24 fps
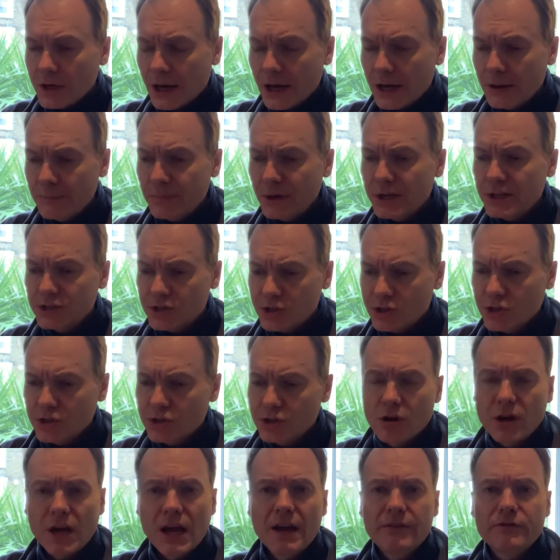But it's just
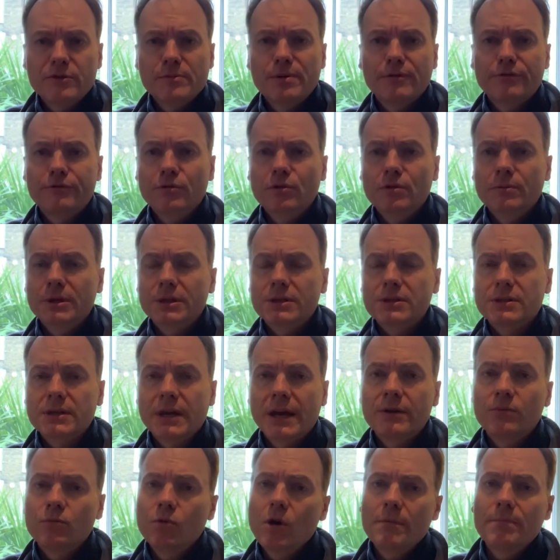got to have a performance.
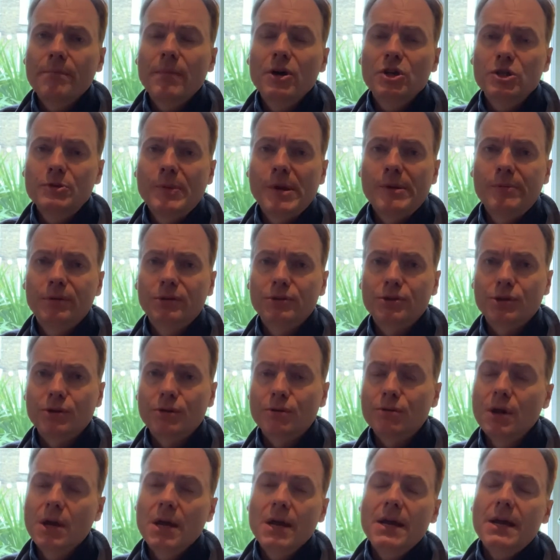And what most people
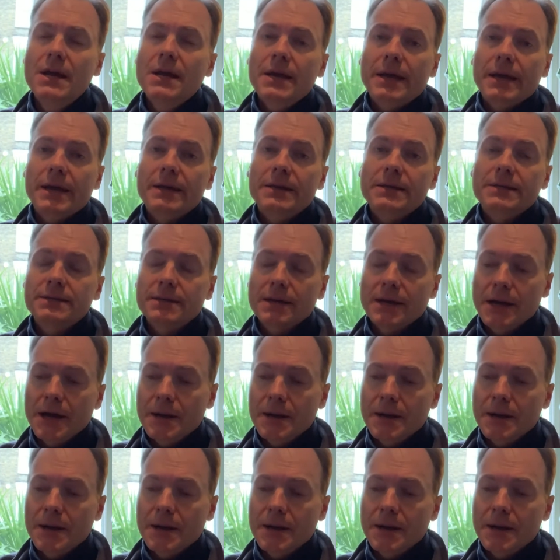do is